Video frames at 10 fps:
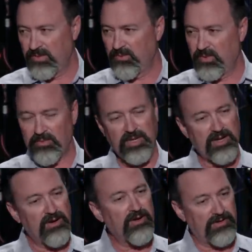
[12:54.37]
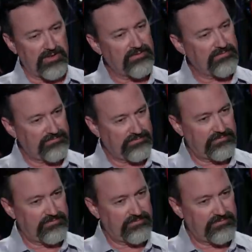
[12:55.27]
What would I honor?
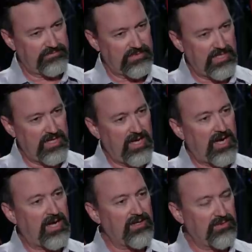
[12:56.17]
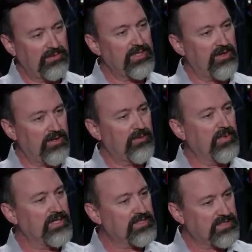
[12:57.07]
I only honor
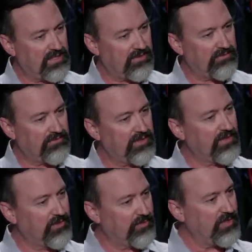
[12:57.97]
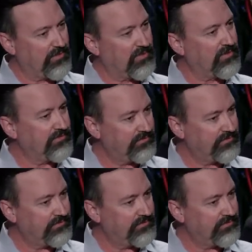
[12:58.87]
myself and other people.